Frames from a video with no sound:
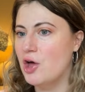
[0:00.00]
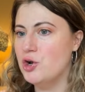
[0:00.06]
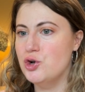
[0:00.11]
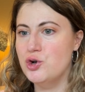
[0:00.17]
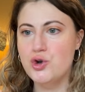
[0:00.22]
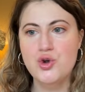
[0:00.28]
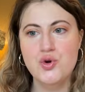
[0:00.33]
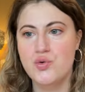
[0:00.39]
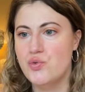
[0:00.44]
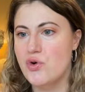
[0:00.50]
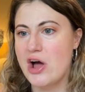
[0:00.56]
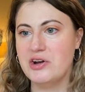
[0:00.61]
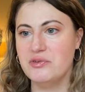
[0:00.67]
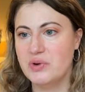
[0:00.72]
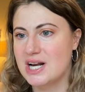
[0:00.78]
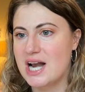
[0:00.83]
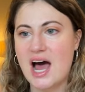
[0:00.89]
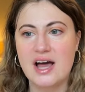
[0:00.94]
new one
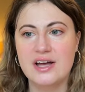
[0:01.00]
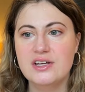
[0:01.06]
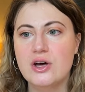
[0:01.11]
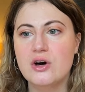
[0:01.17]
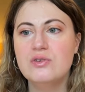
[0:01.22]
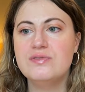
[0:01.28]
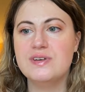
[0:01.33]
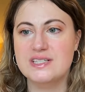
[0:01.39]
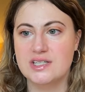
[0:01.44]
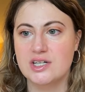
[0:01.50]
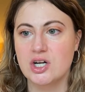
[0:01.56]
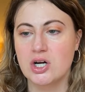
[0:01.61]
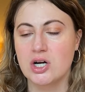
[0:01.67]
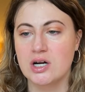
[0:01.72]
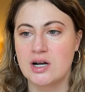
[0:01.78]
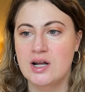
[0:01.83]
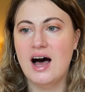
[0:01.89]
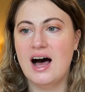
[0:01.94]
when I go visit
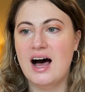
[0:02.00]
her.